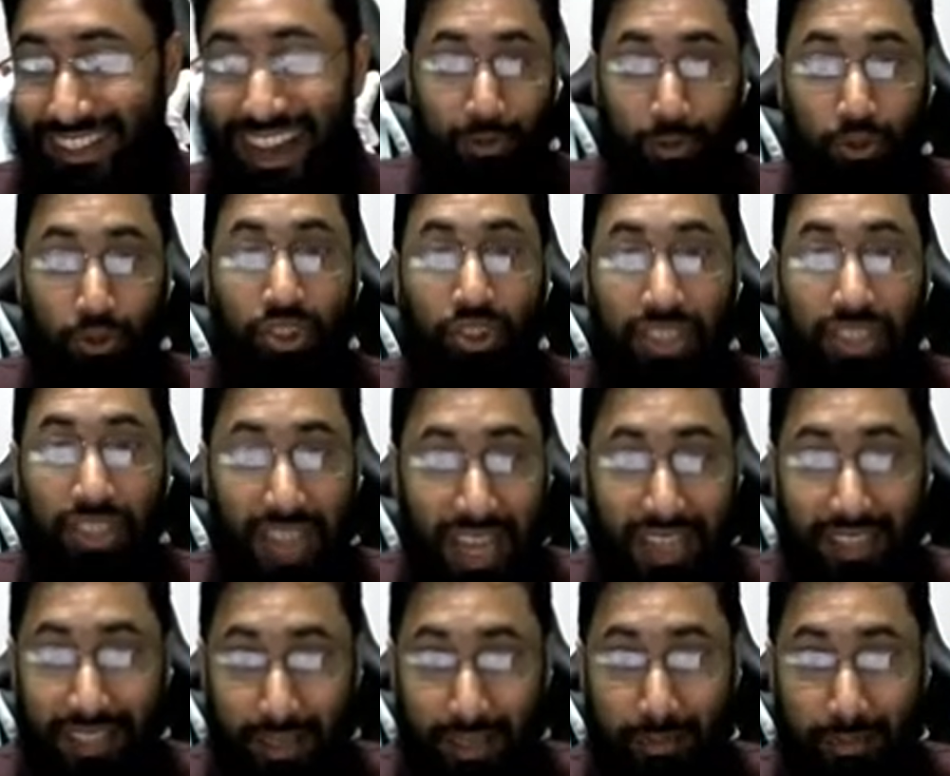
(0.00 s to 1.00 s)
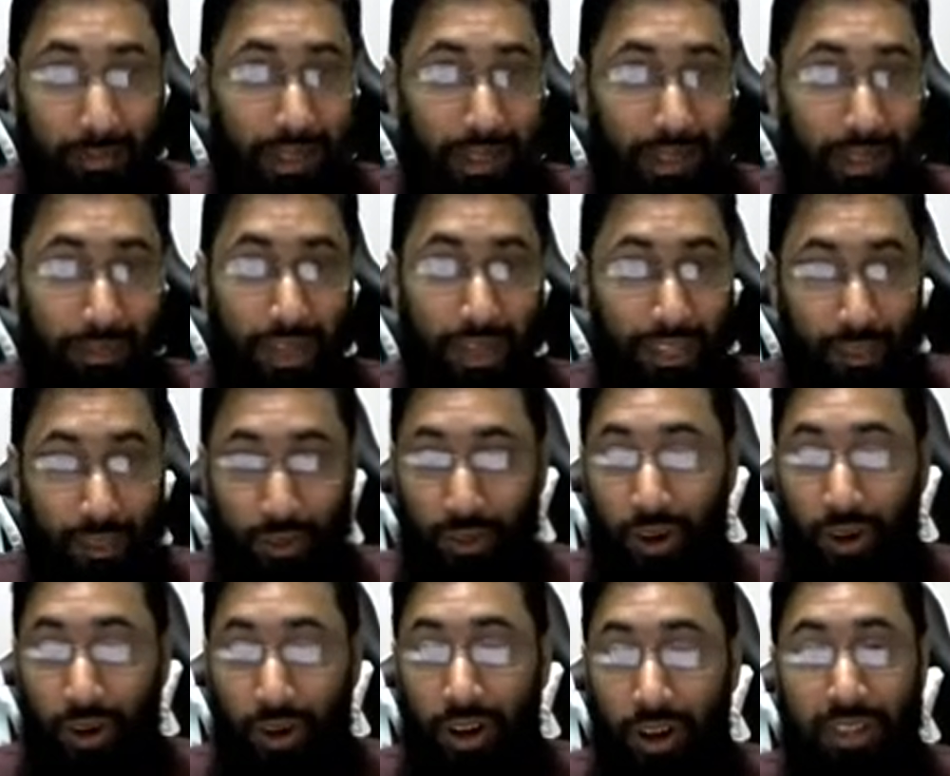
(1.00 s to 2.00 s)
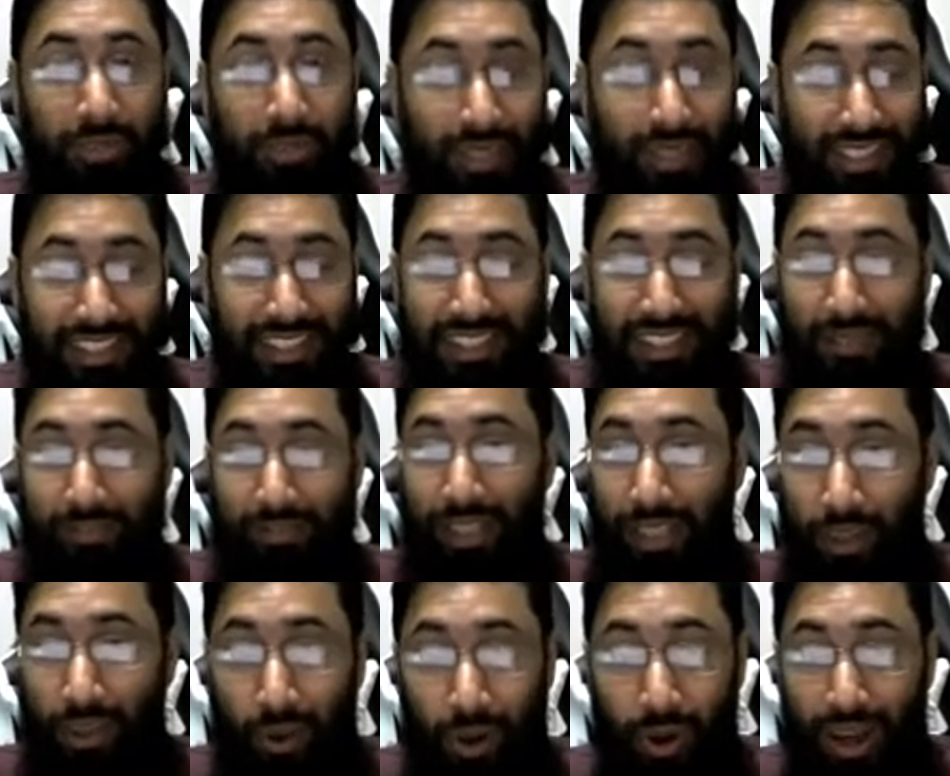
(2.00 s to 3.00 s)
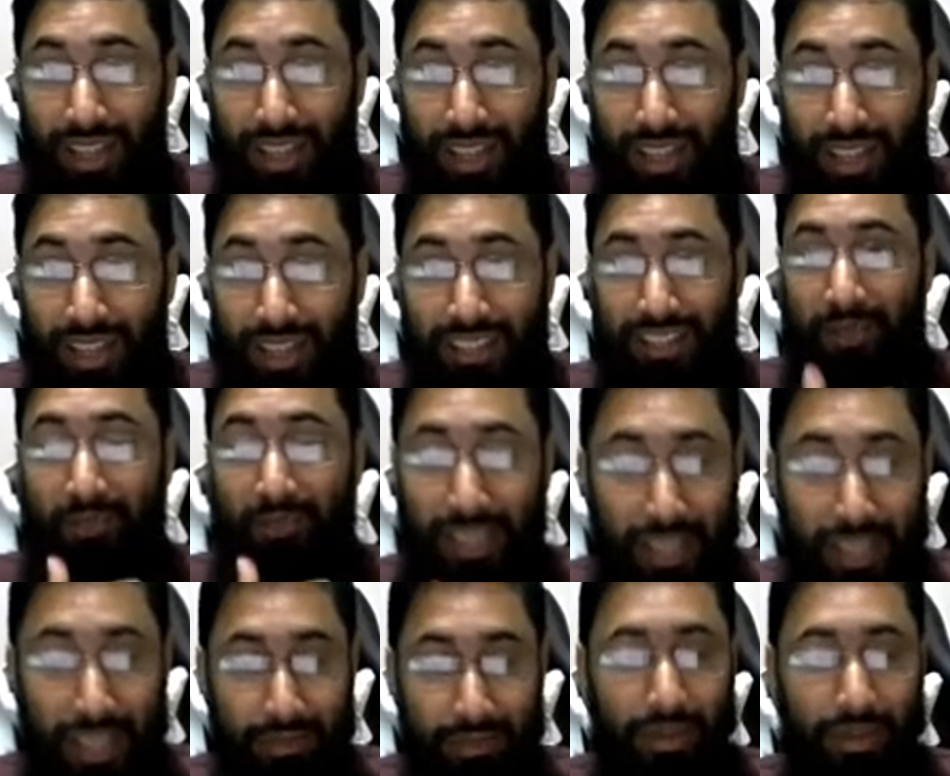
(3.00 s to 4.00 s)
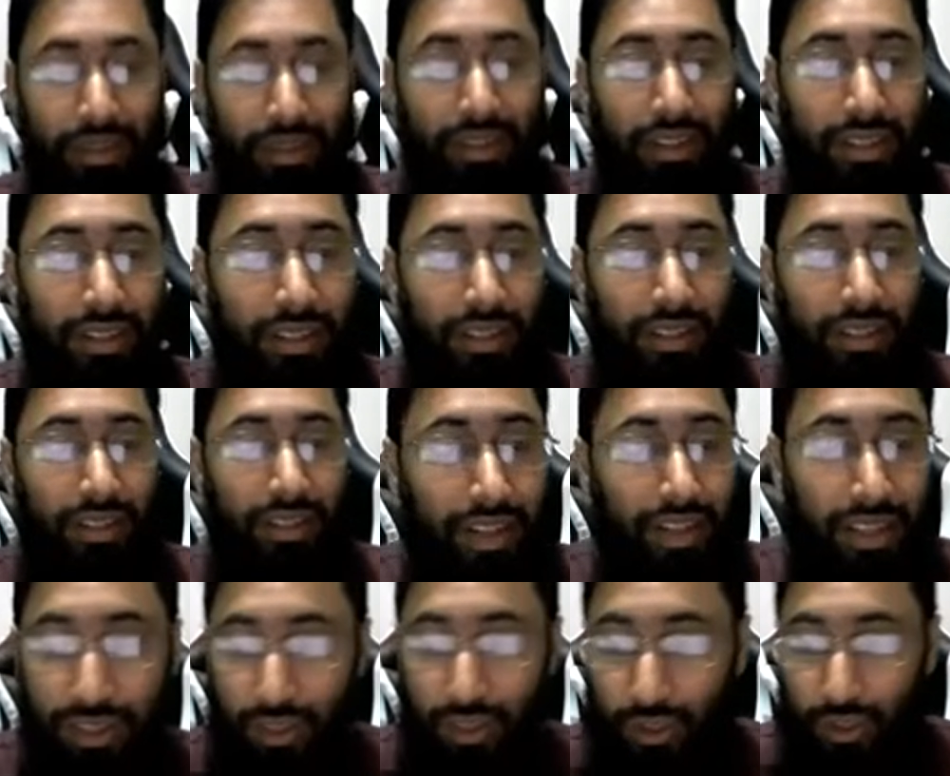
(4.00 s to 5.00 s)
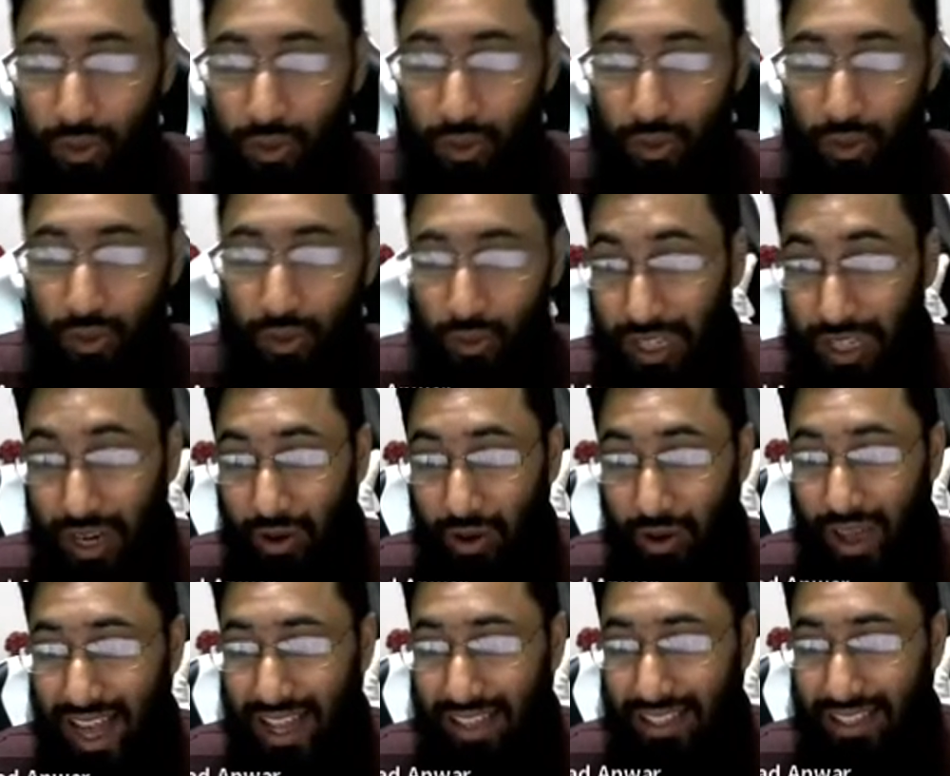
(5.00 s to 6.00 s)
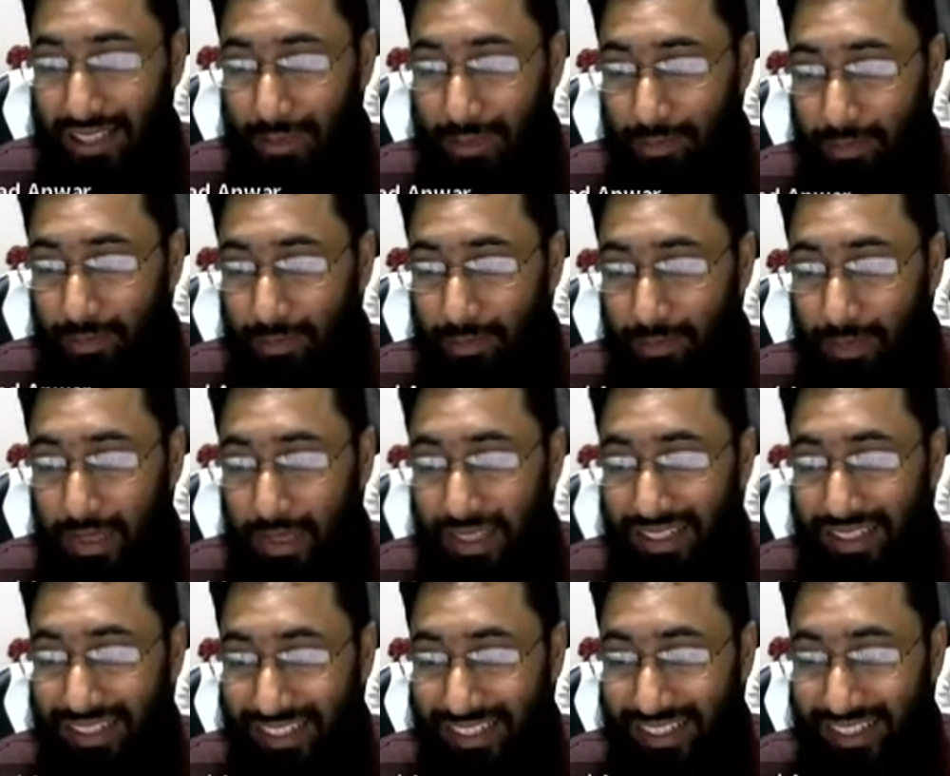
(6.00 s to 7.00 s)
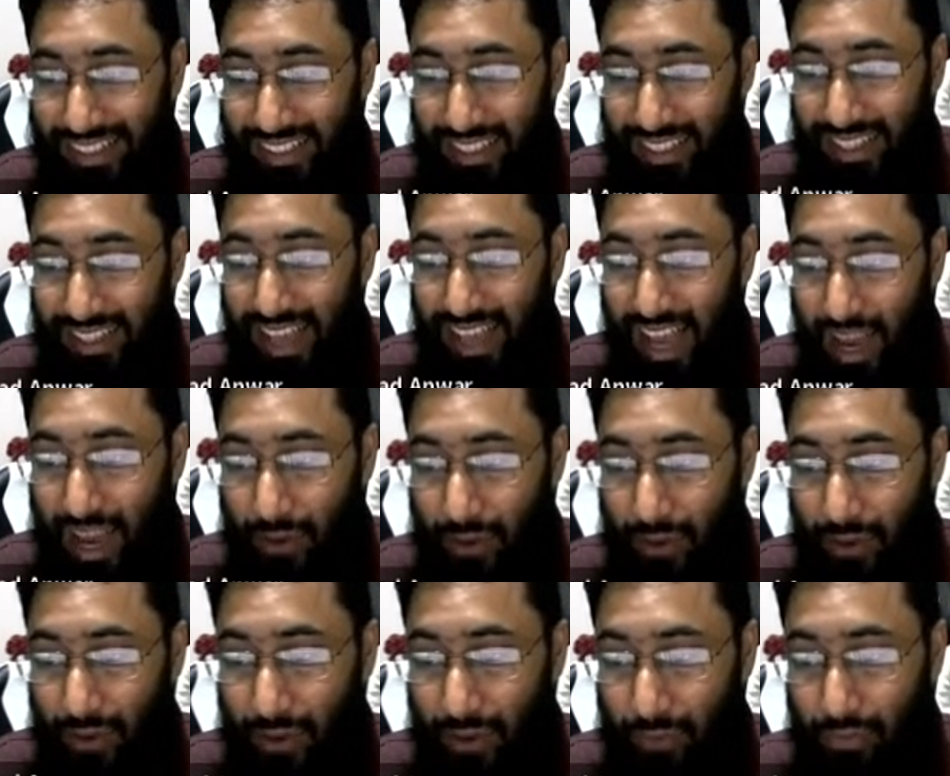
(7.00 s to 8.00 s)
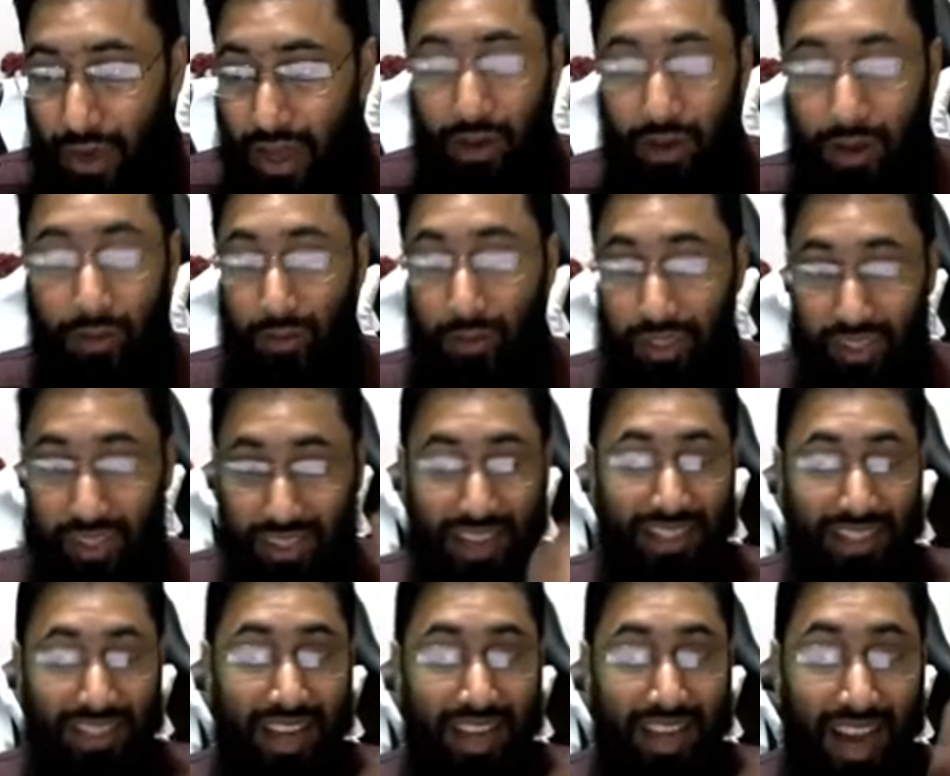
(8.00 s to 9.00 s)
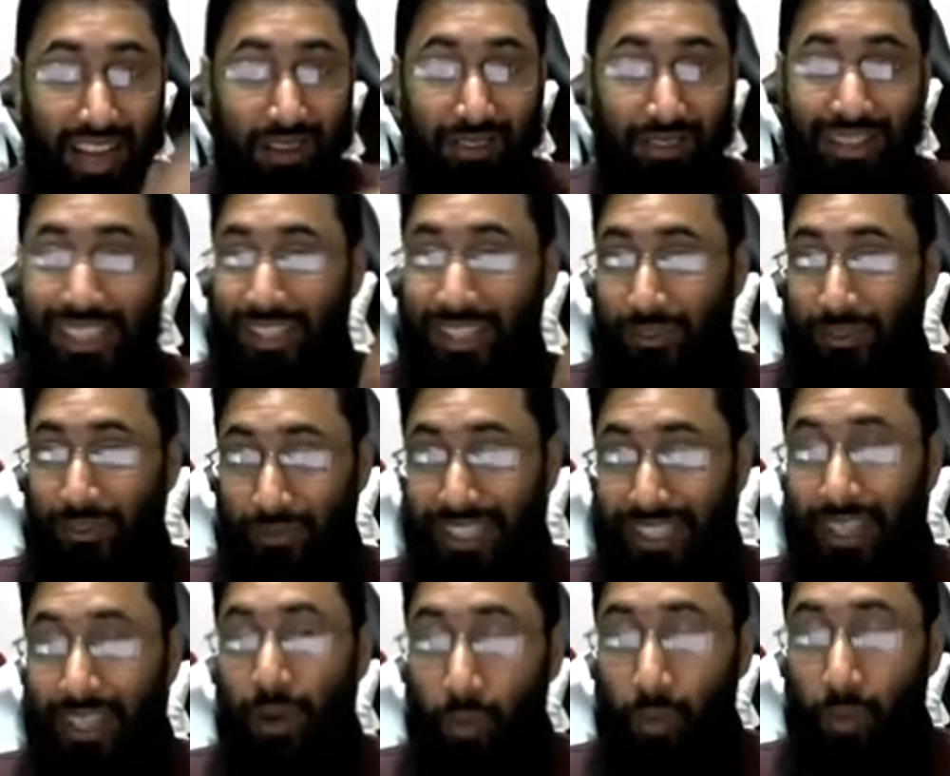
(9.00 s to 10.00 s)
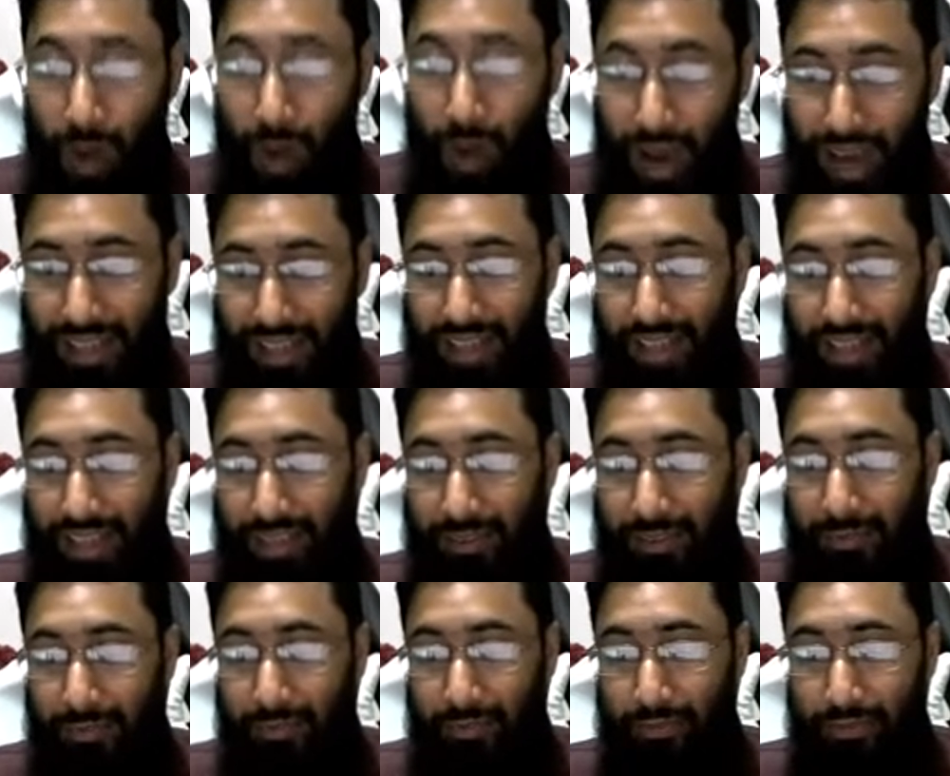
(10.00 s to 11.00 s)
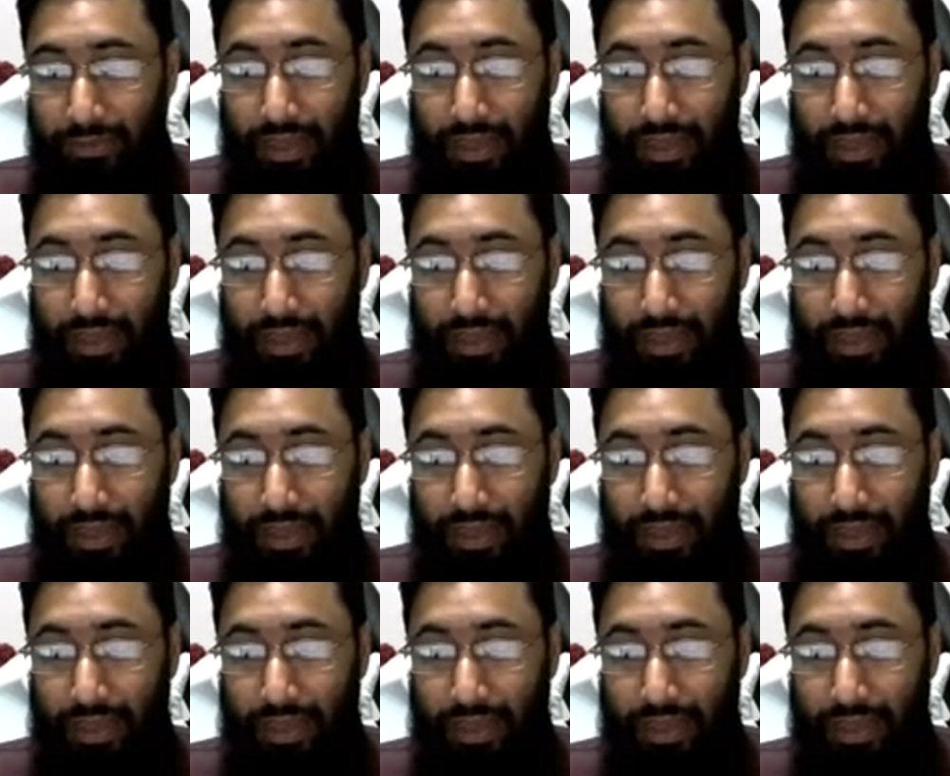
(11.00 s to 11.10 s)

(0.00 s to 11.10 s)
Now let me put shell number. We also call it principal quantum number. So we now SPDF. We start always with 1.